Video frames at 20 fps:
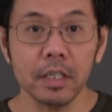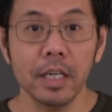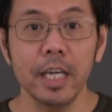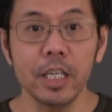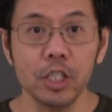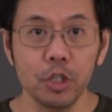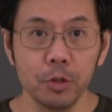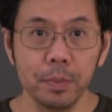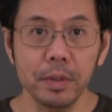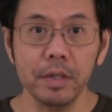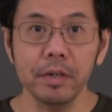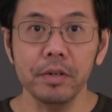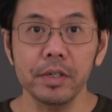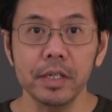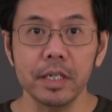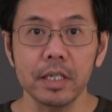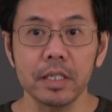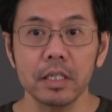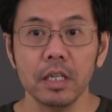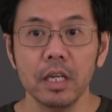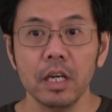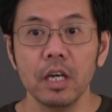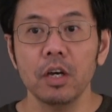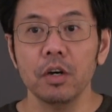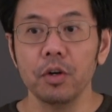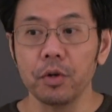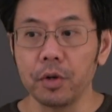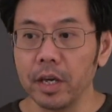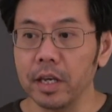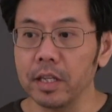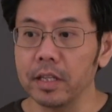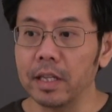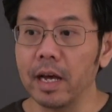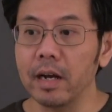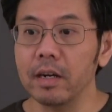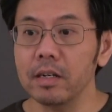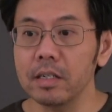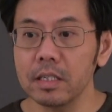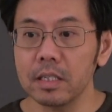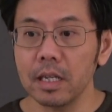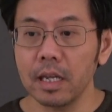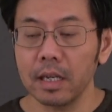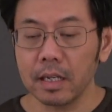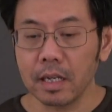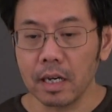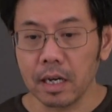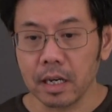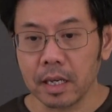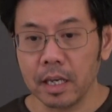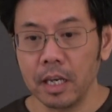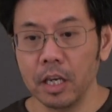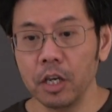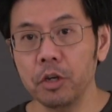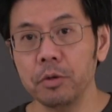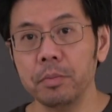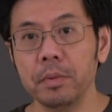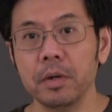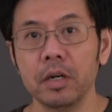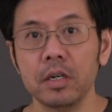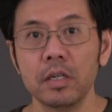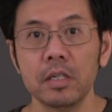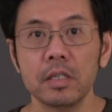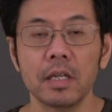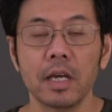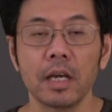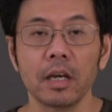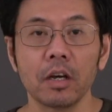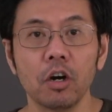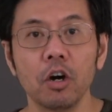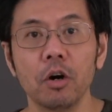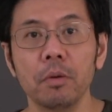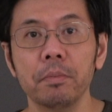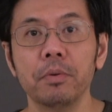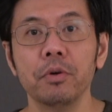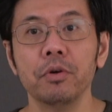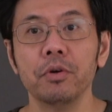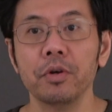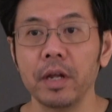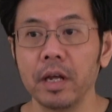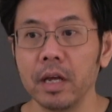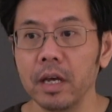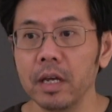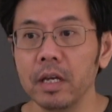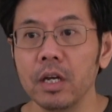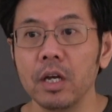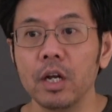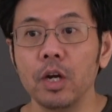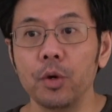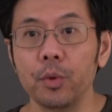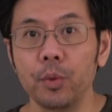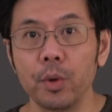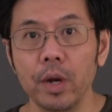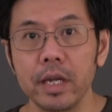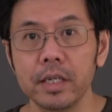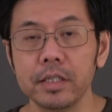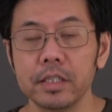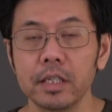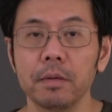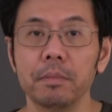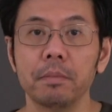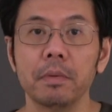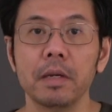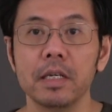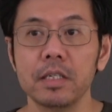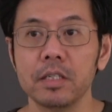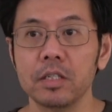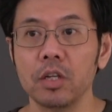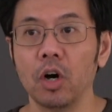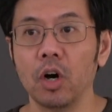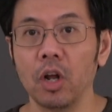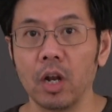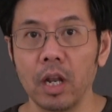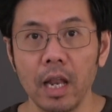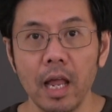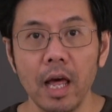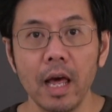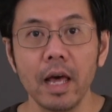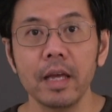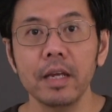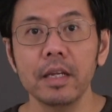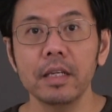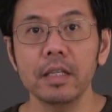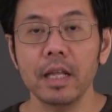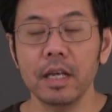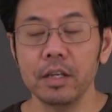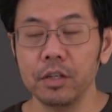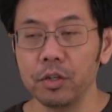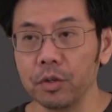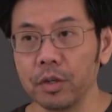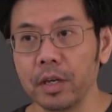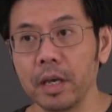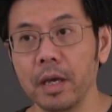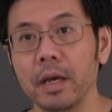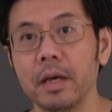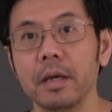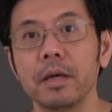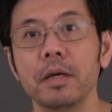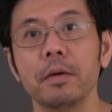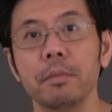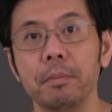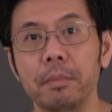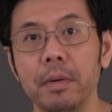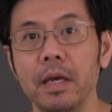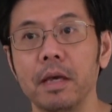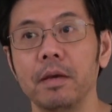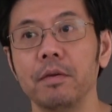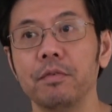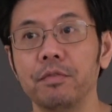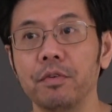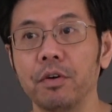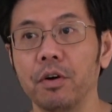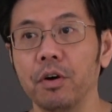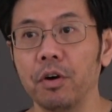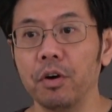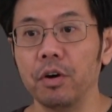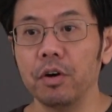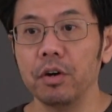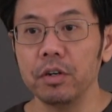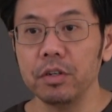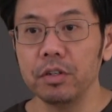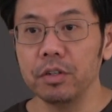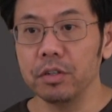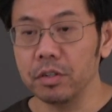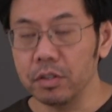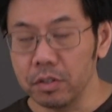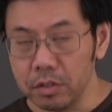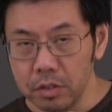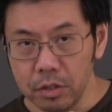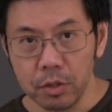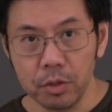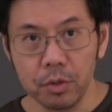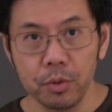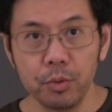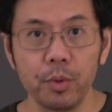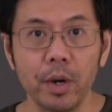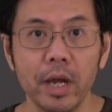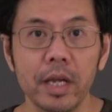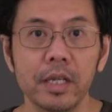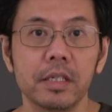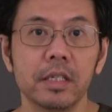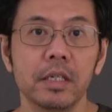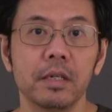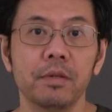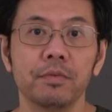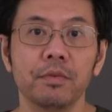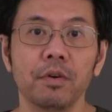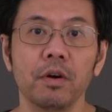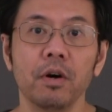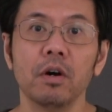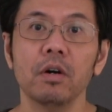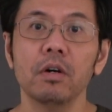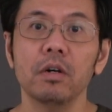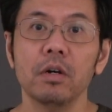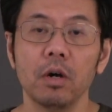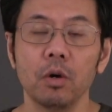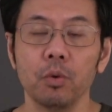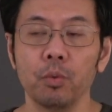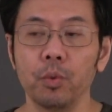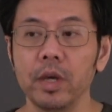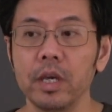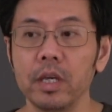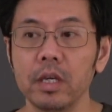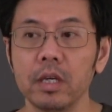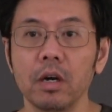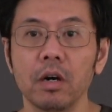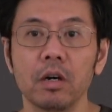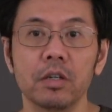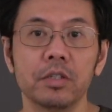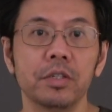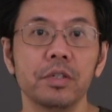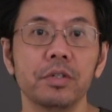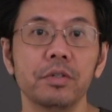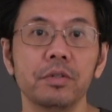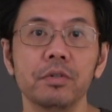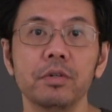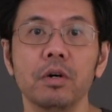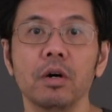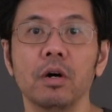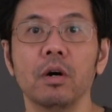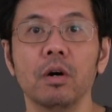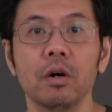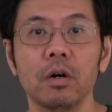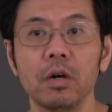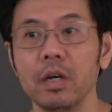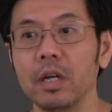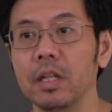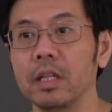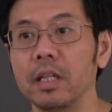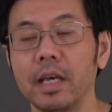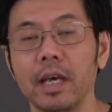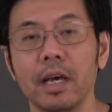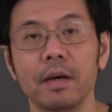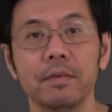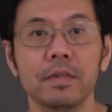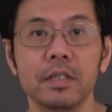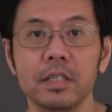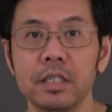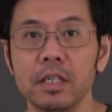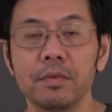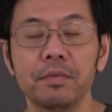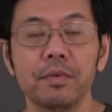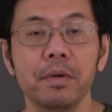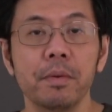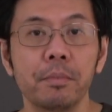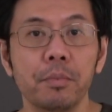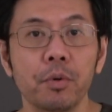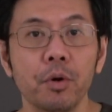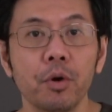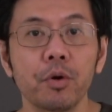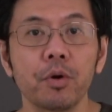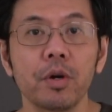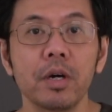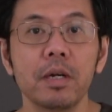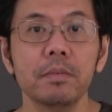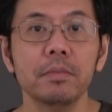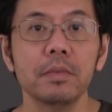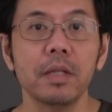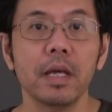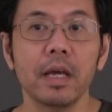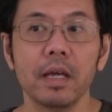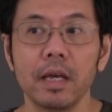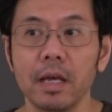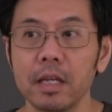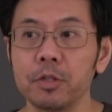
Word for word: experience? Okay, there is like a cables and component rent a place online that you can pay for, you know, rent it for a week or two, or they have a different program that